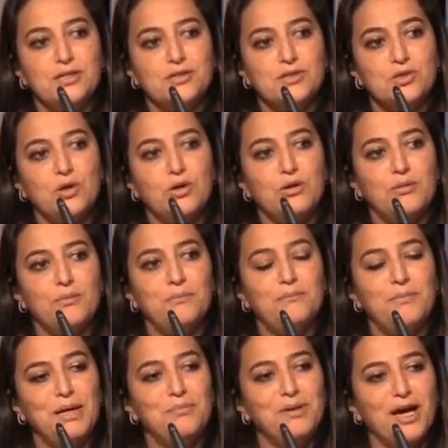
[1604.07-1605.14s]
So
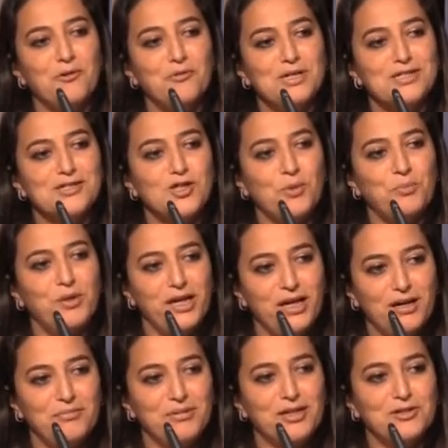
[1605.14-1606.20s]
maybe I will stop
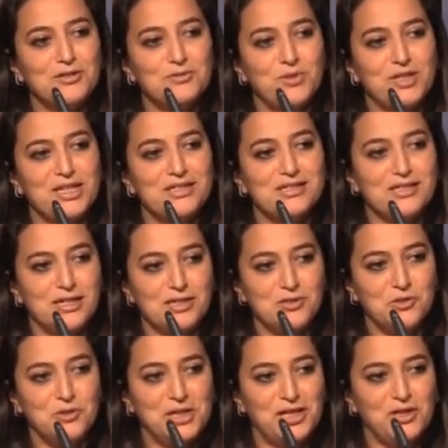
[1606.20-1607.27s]
here, because when I start
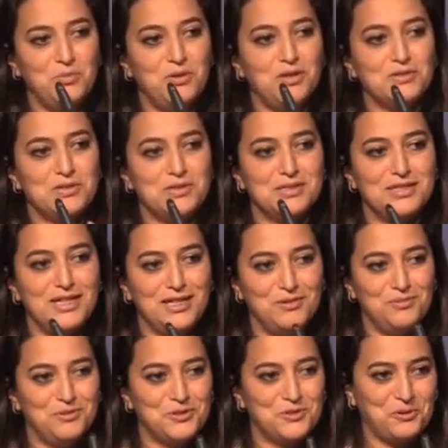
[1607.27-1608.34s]
talking about
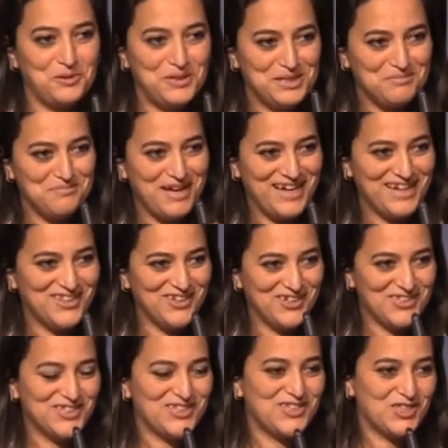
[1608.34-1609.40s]
sustainable tourism, I
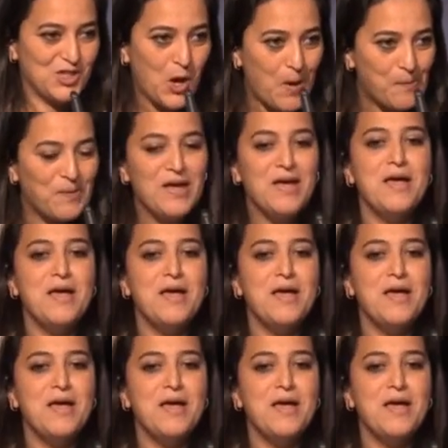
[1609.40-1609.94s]
don't stop.